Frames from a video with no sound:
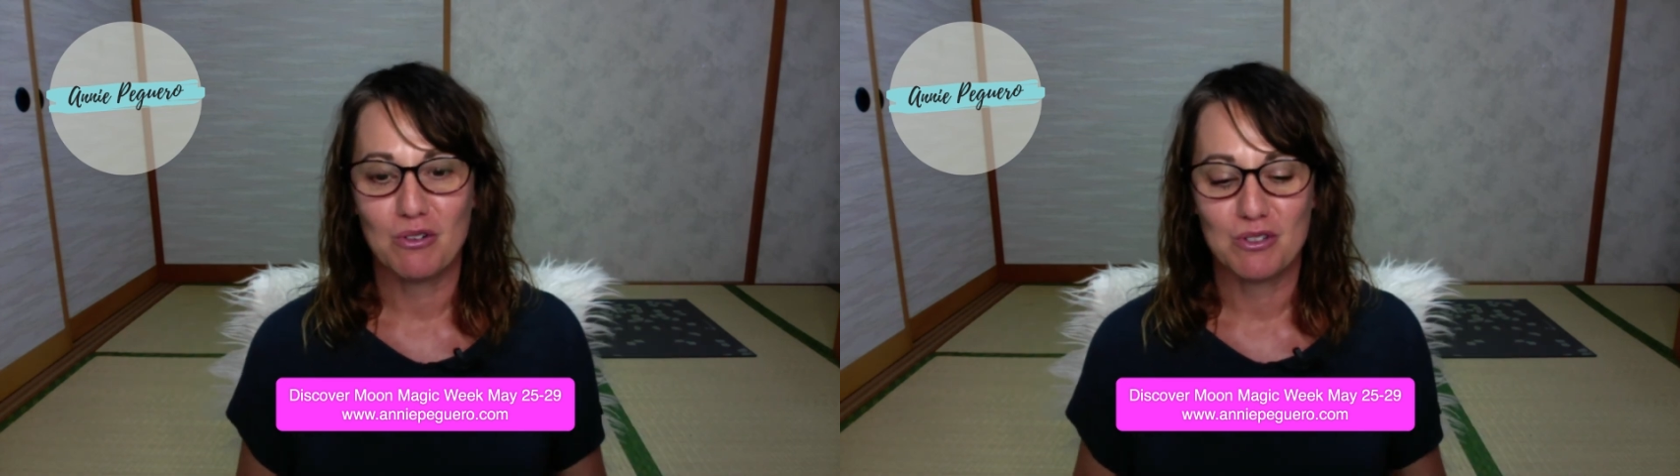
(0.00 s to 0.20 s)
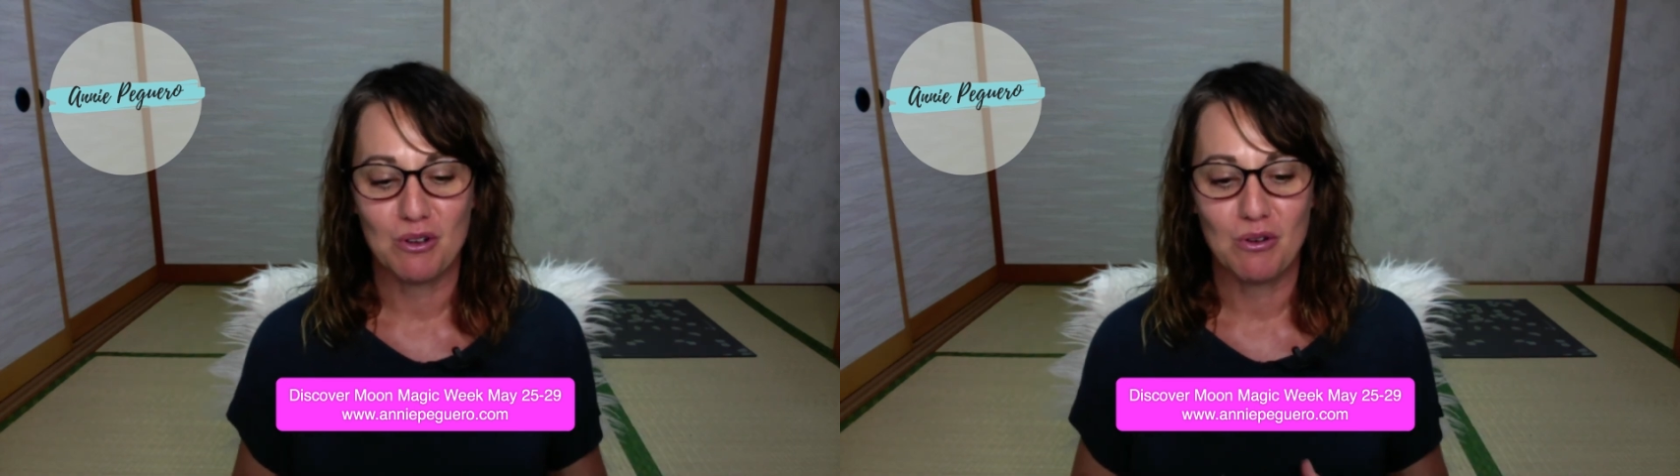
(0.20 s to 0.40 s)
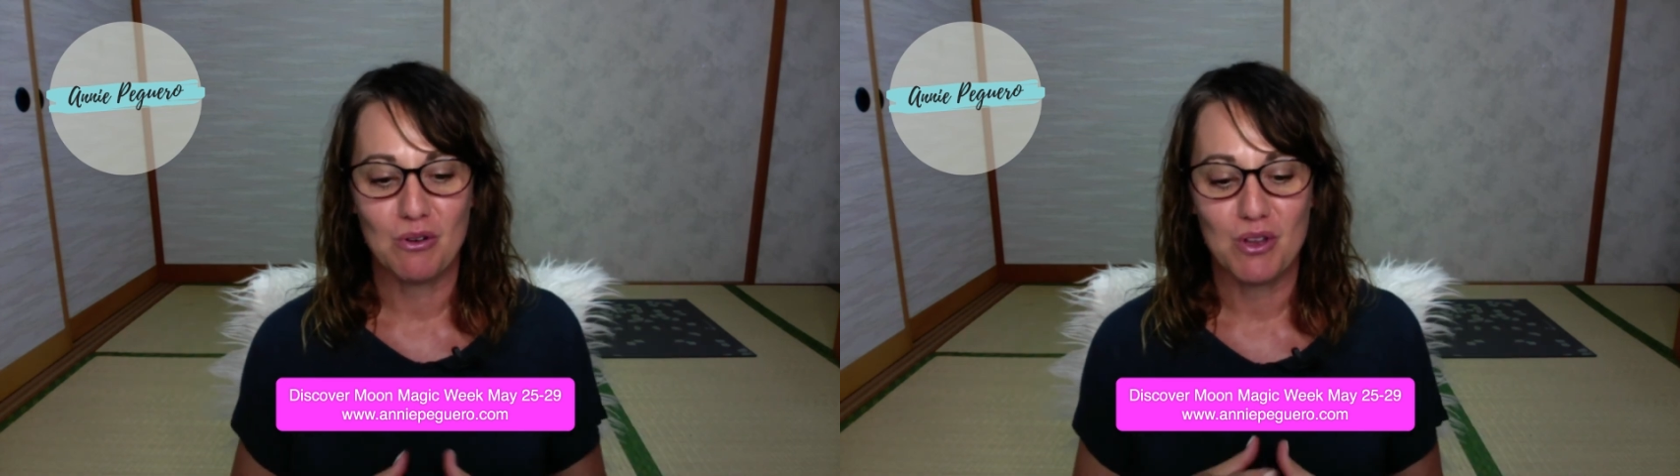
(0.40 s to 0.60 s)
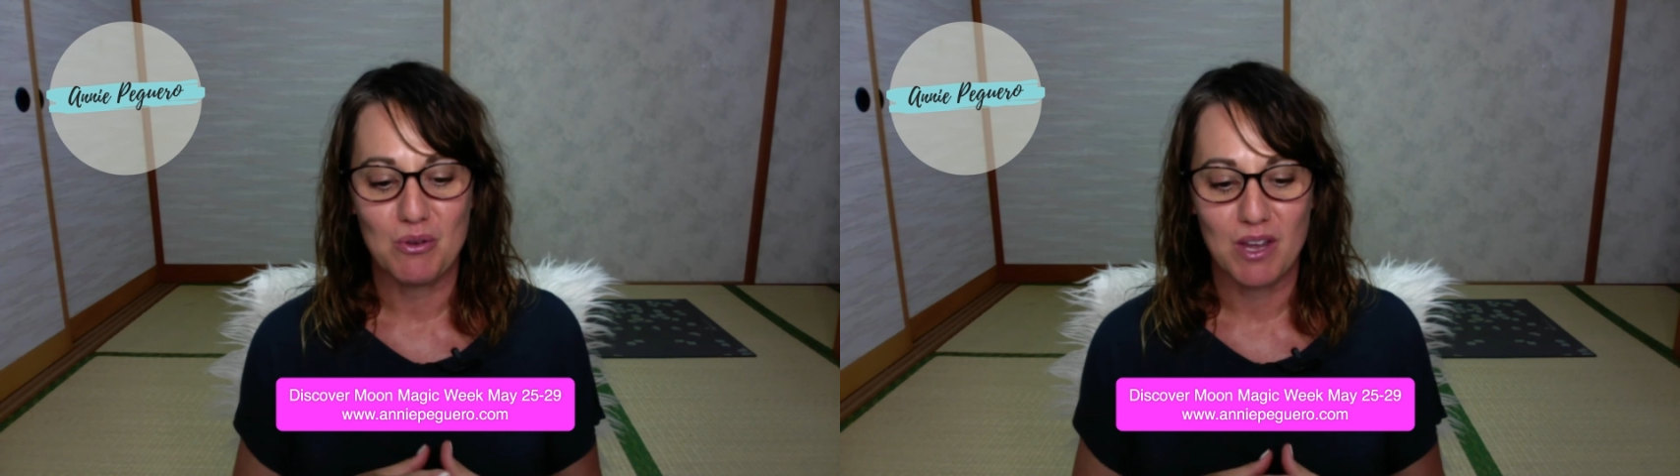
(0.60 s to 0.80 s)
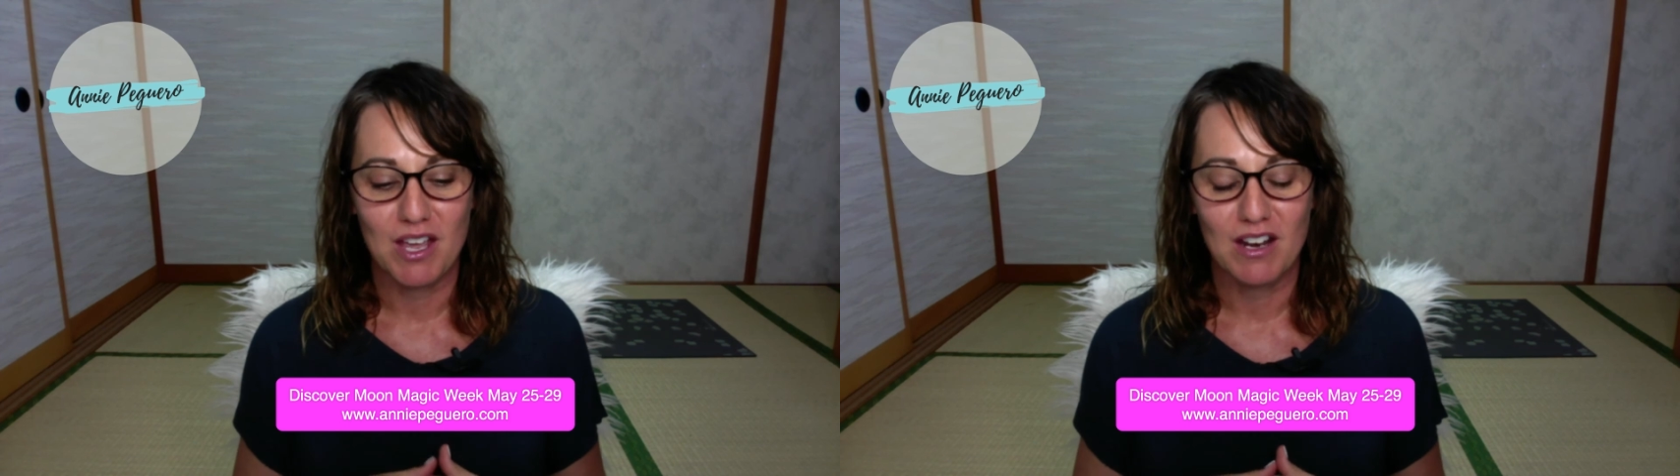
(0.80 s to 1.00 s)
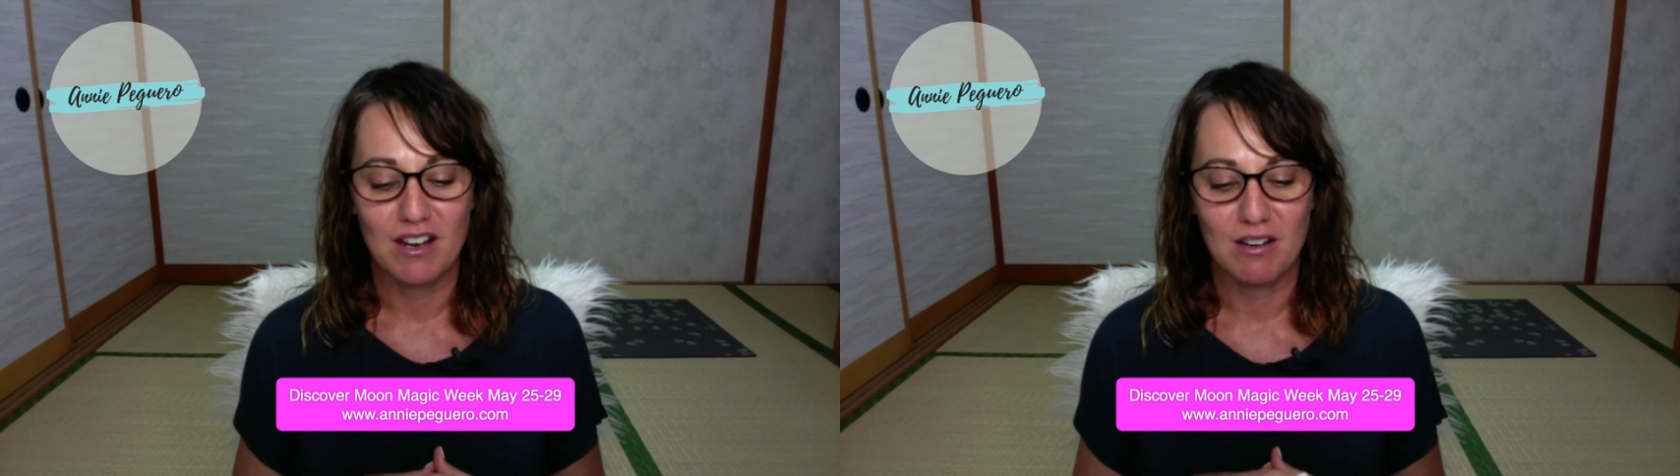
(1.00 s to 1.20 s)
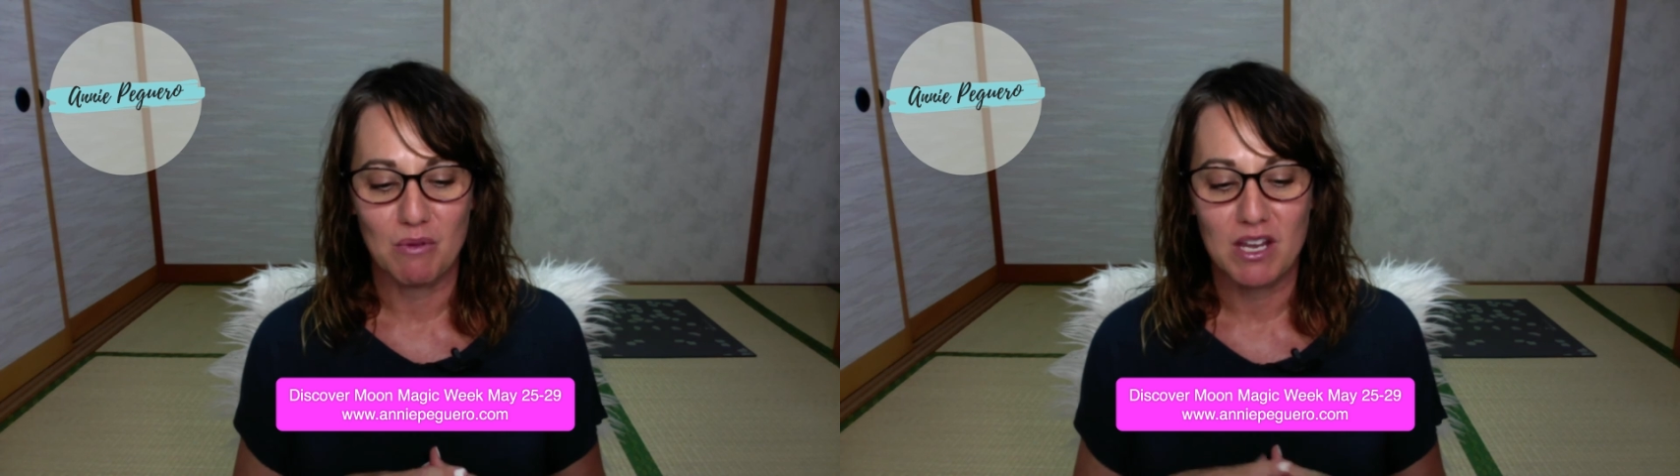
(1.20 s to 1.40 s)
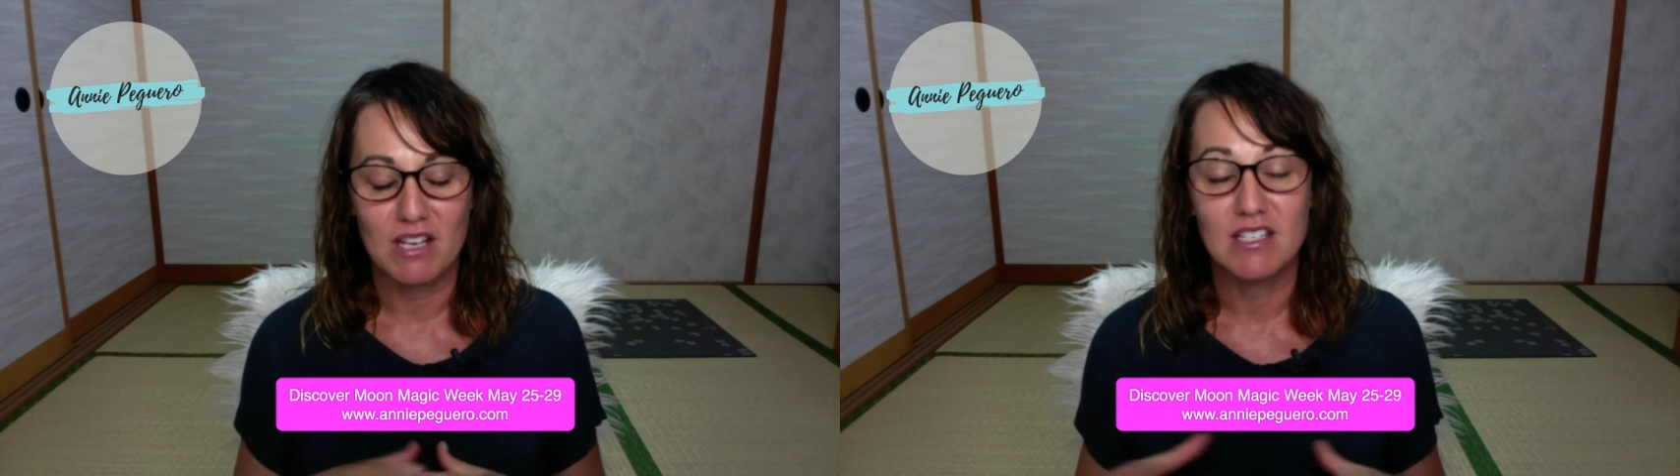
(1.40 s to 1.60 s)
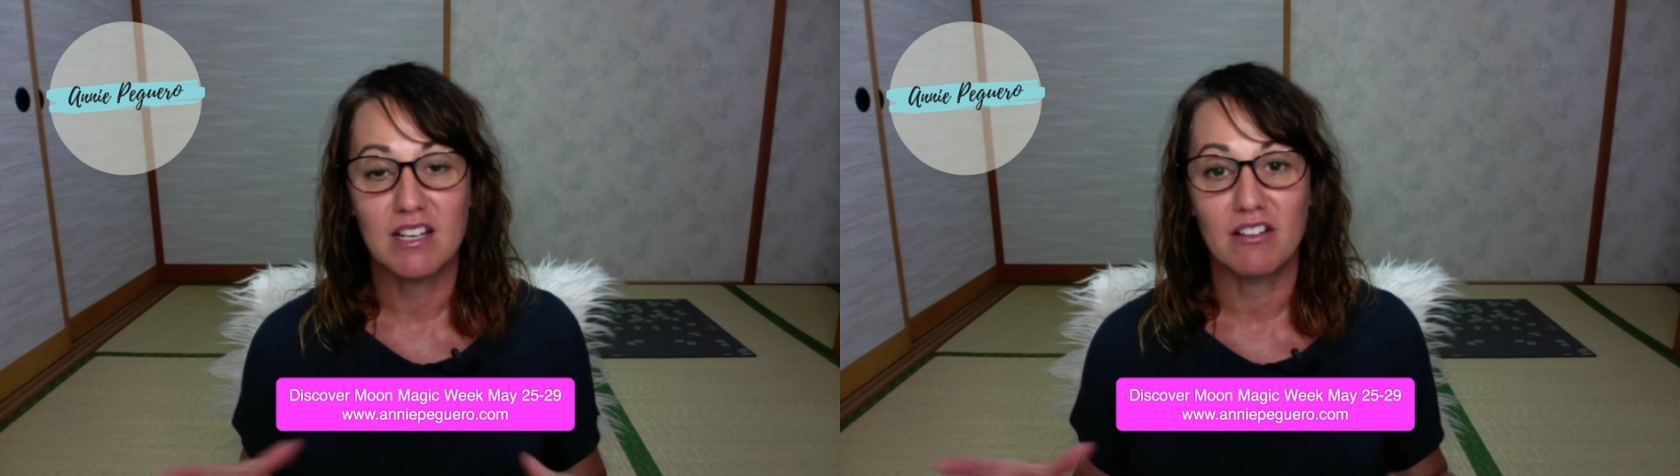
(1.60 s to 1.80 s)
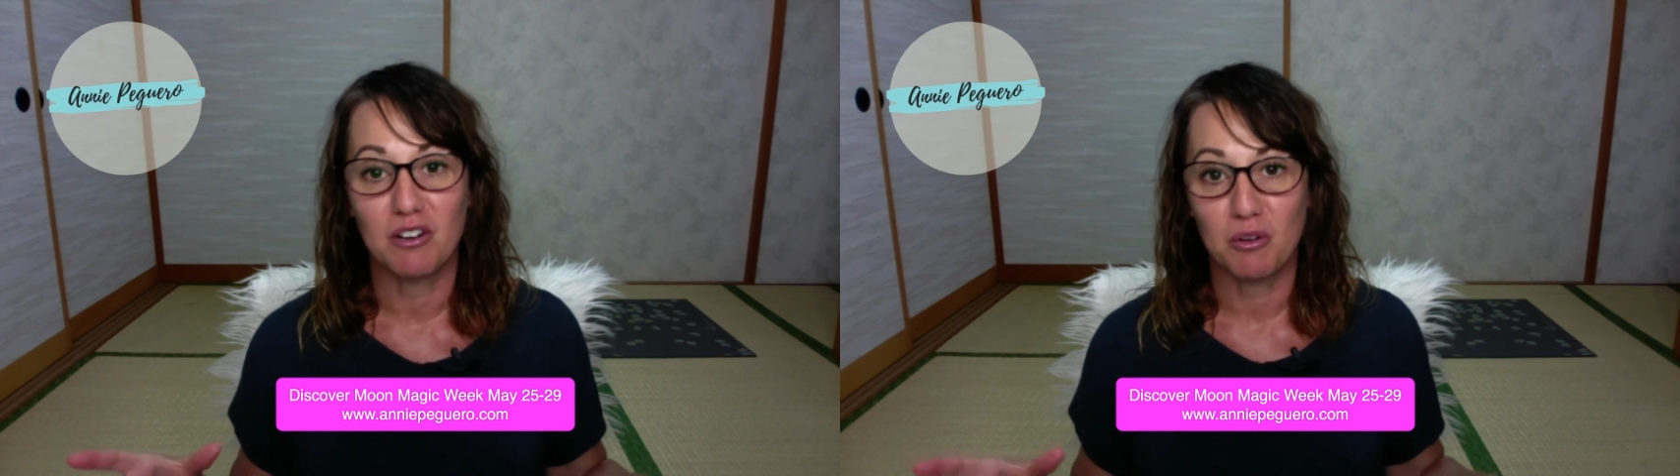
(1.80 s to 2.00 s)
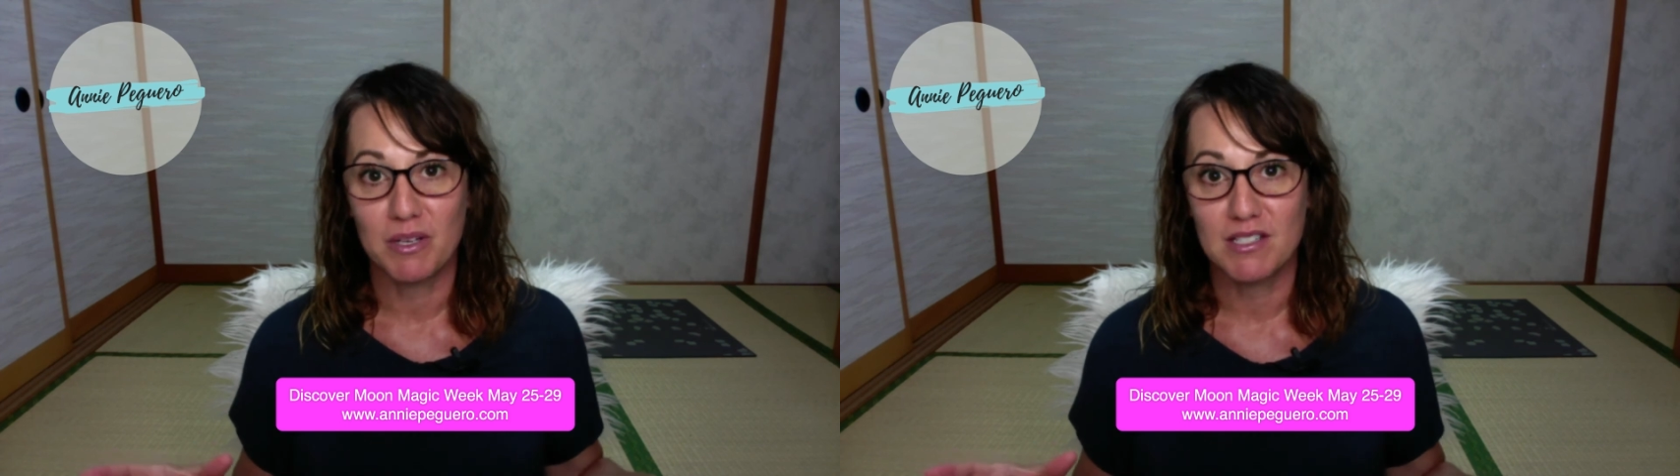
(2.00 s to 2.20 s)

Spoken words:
so we can dig a little bit